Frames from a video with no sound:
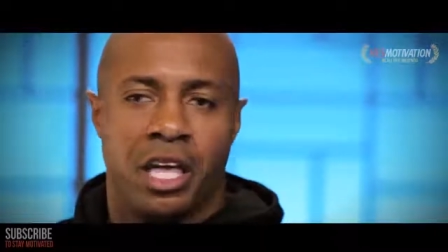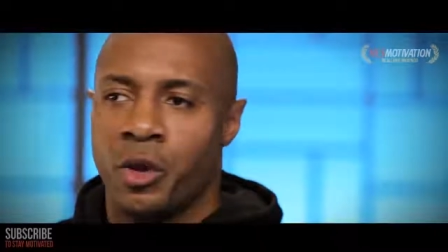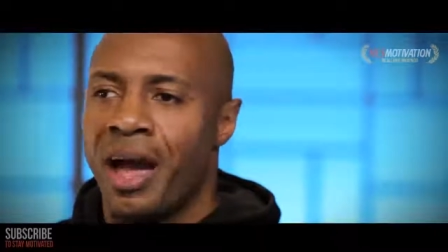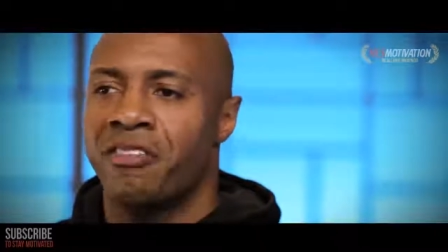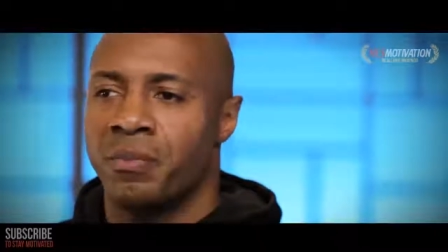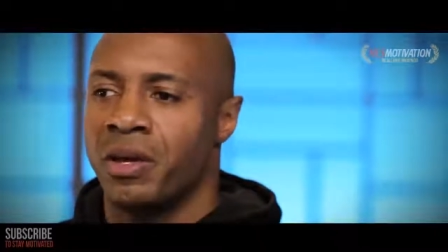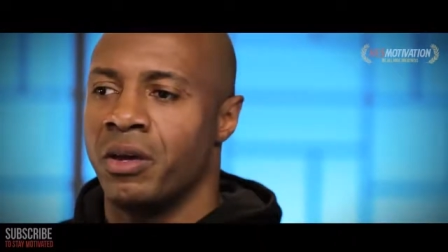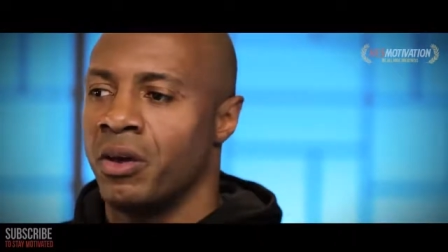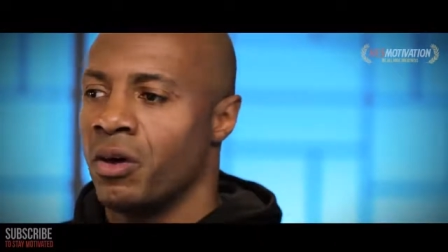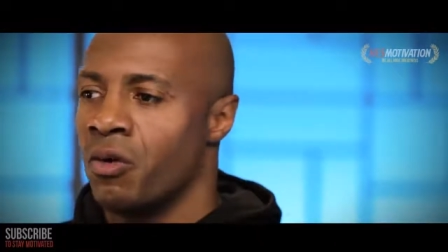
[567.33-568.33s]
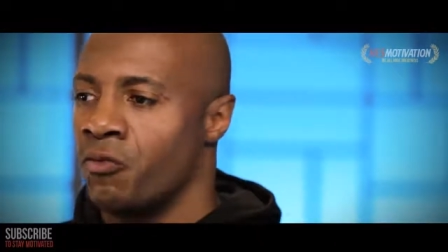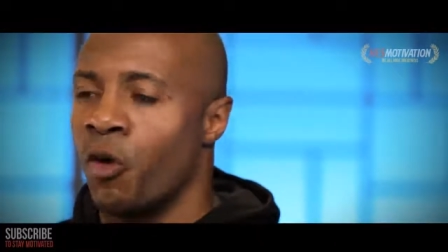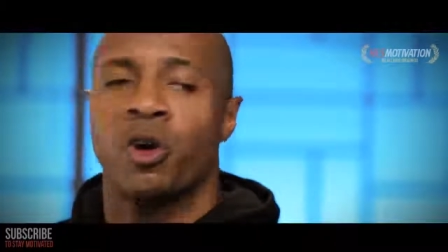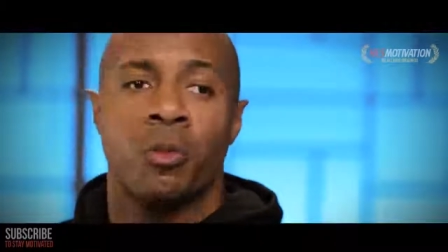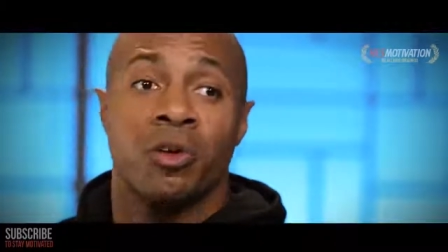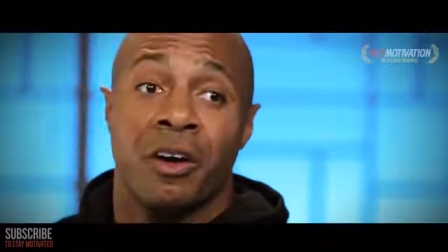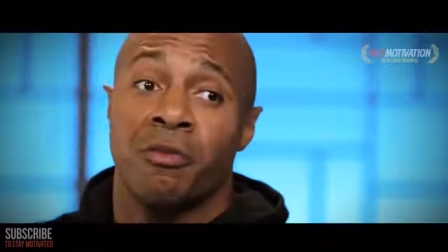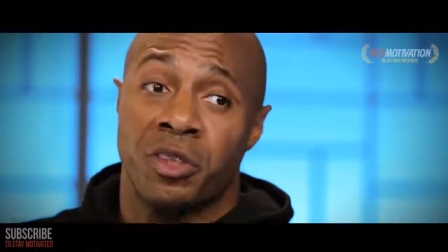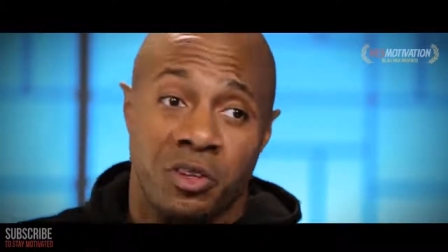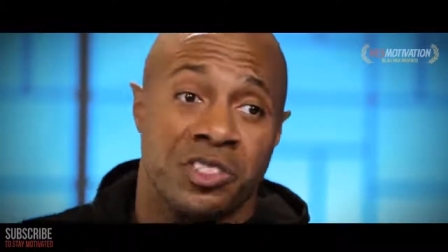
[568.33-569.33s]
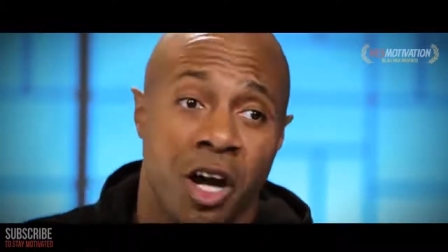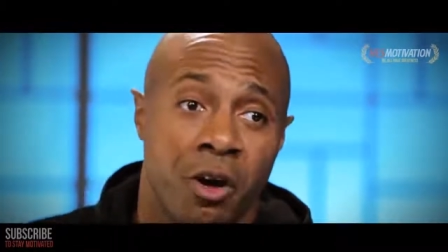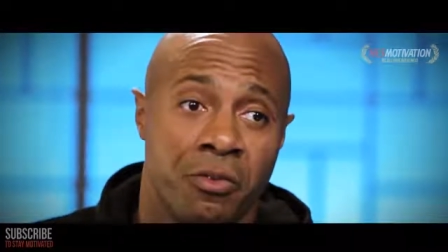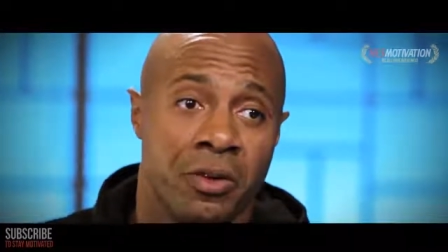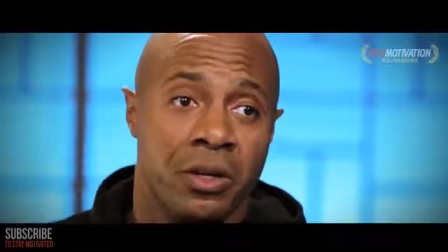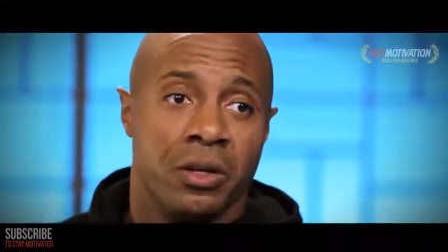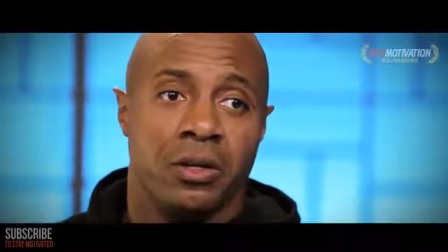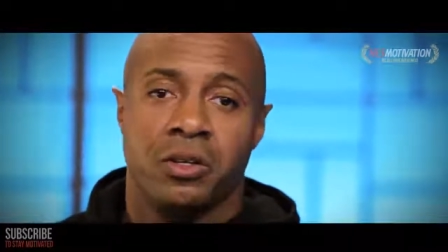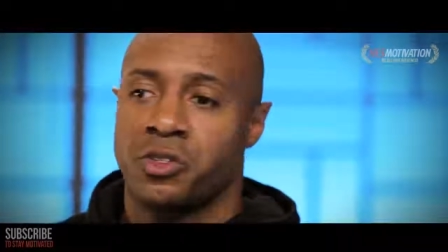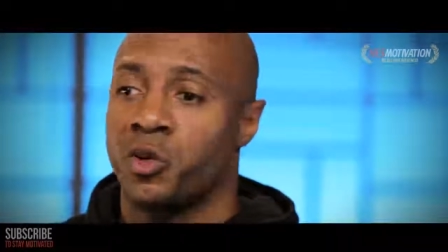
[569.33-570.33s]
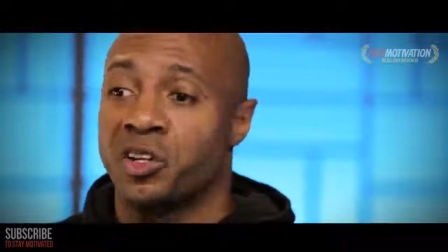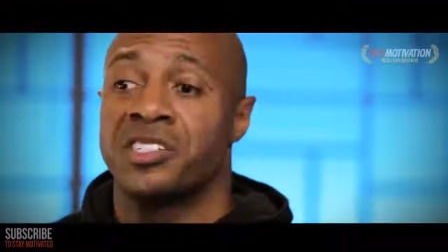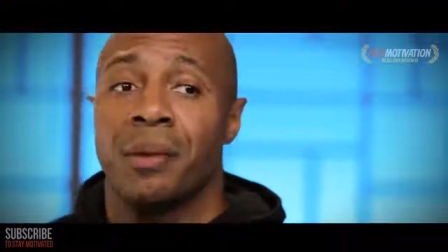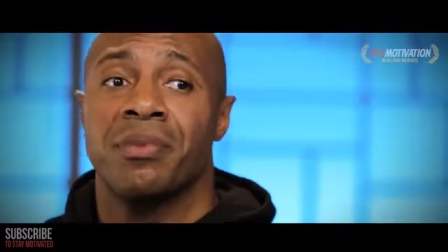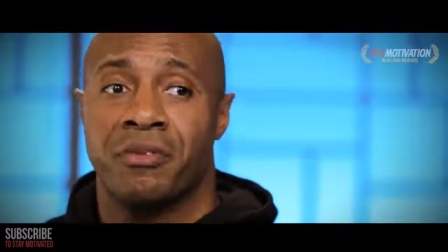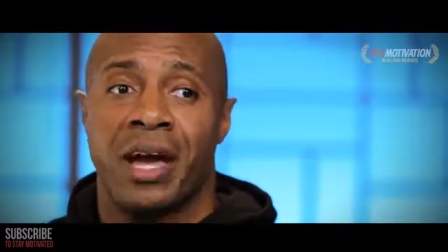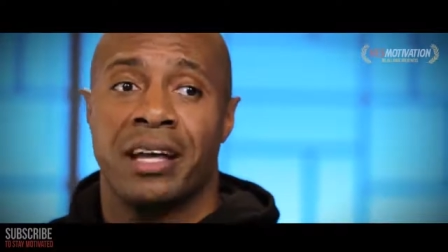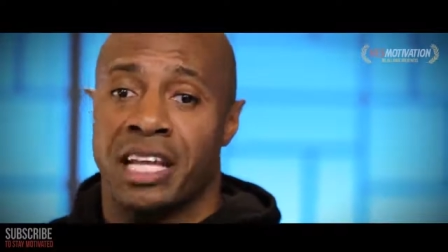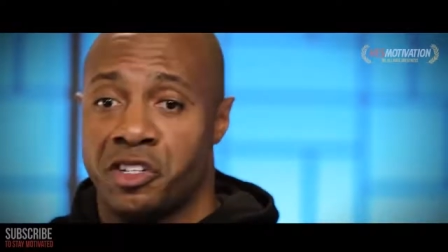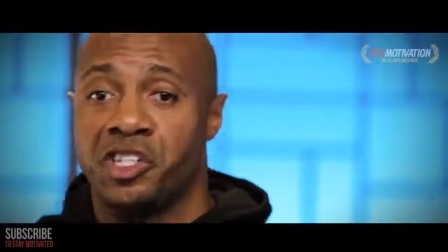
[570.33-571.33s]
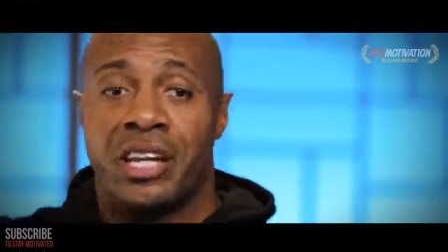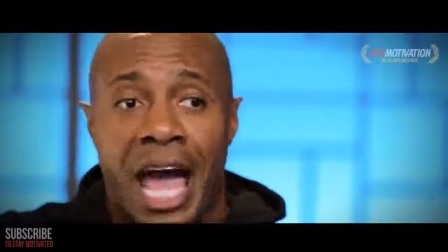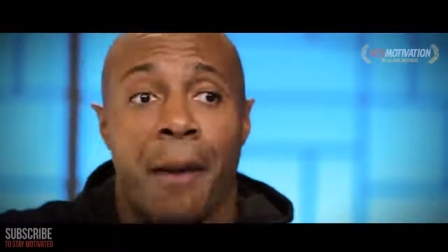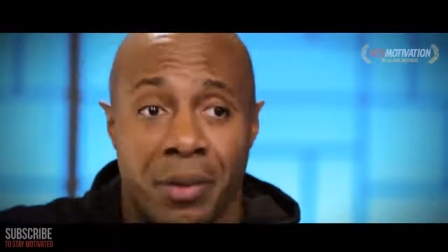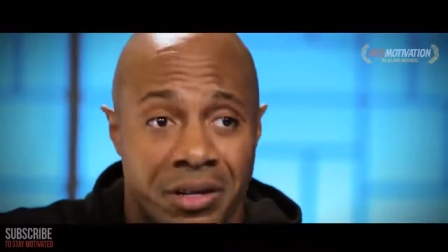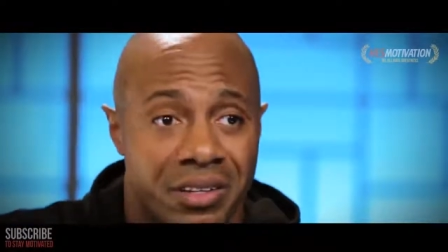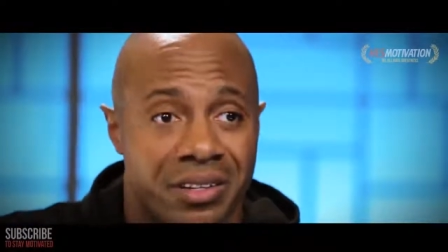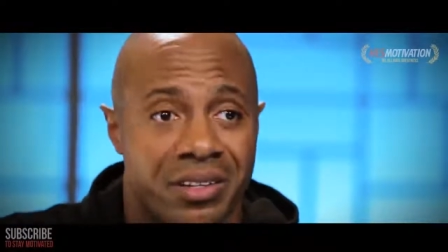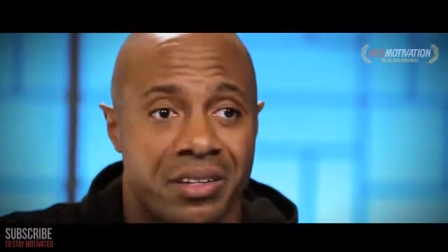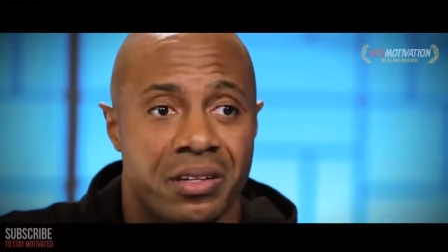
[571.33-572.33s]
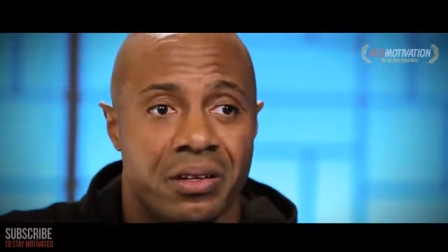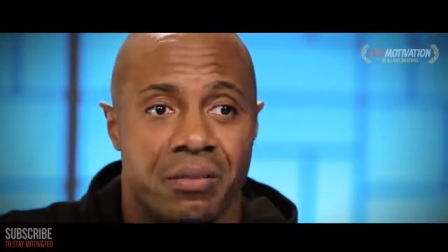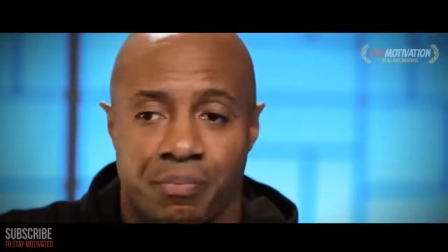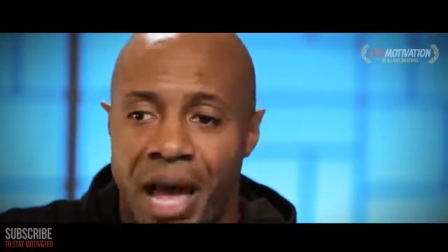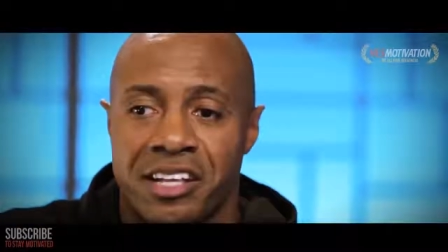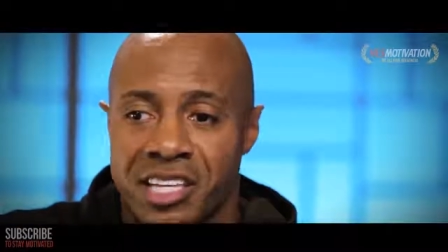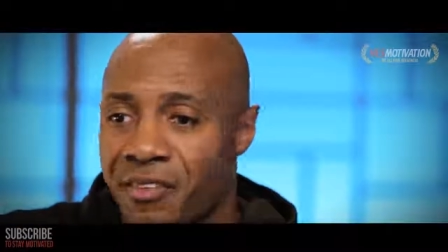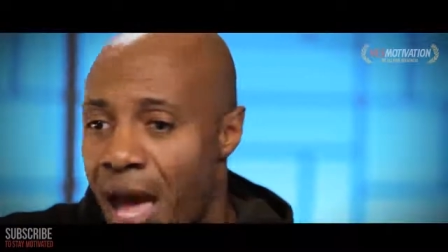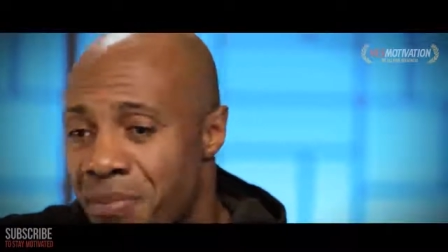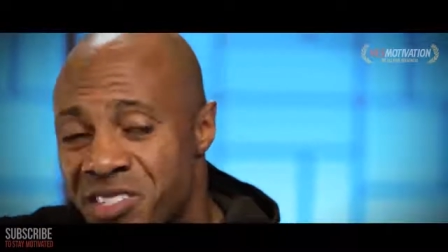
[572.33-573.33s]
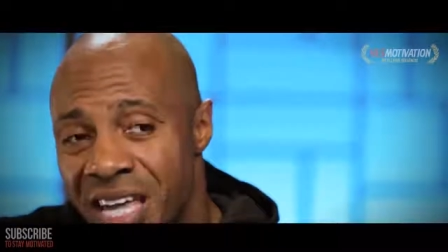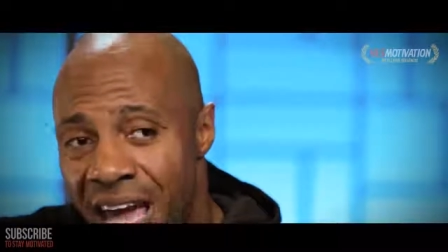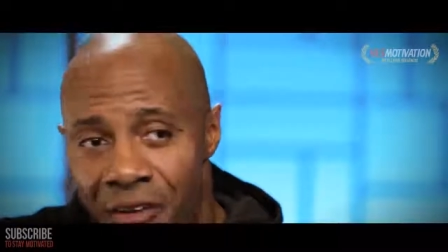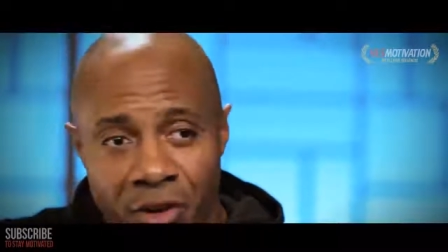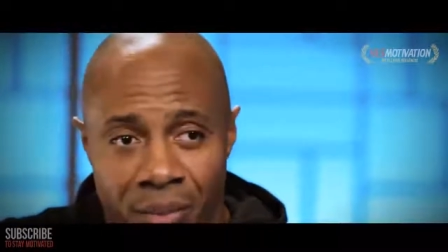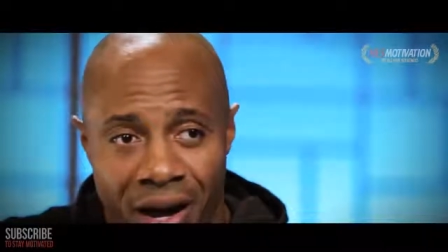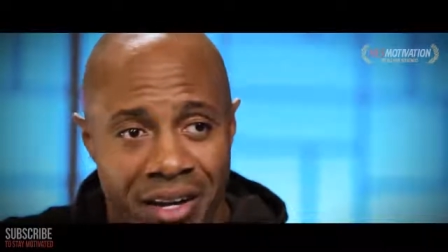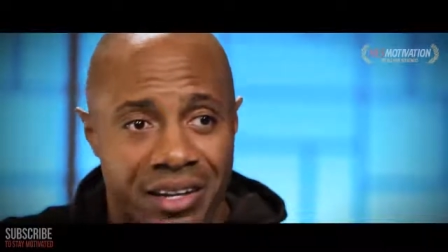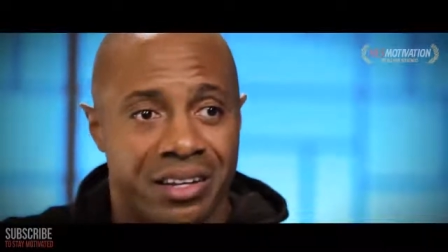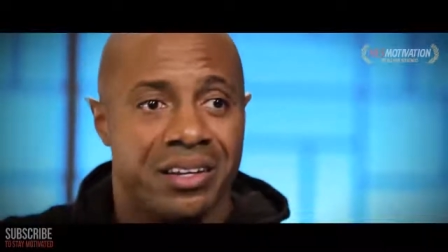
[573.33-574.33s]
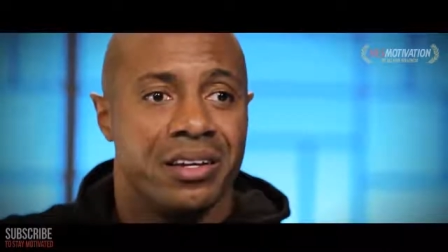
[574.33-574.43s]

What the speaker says: And you have to be vulnerable enough with yourself to accept the fact that shit happened. Bad stuff happens to everybody.